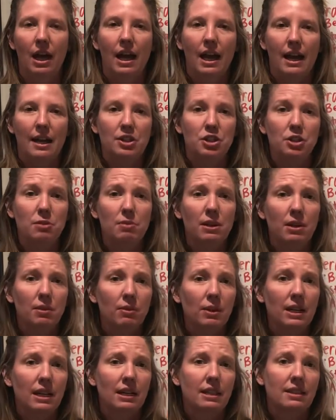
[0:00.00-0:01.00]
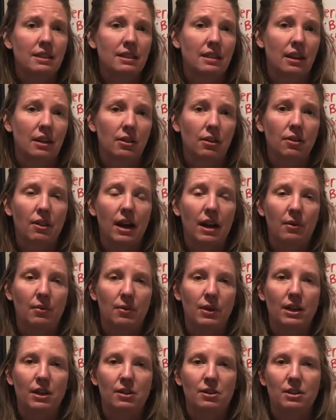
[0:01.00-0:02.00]
It should be a reading skill that
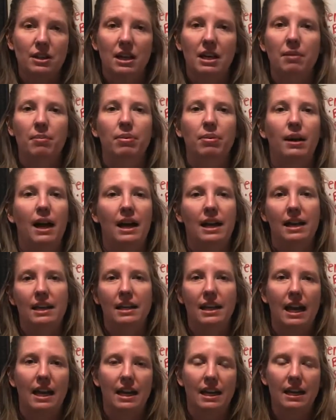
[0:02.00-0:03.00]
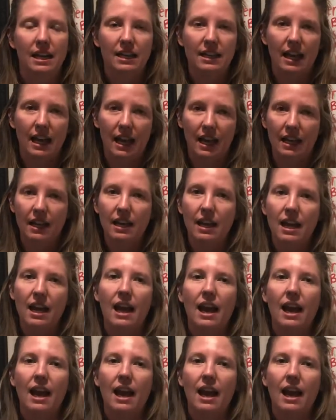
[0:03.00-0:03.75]
readers can apply again and again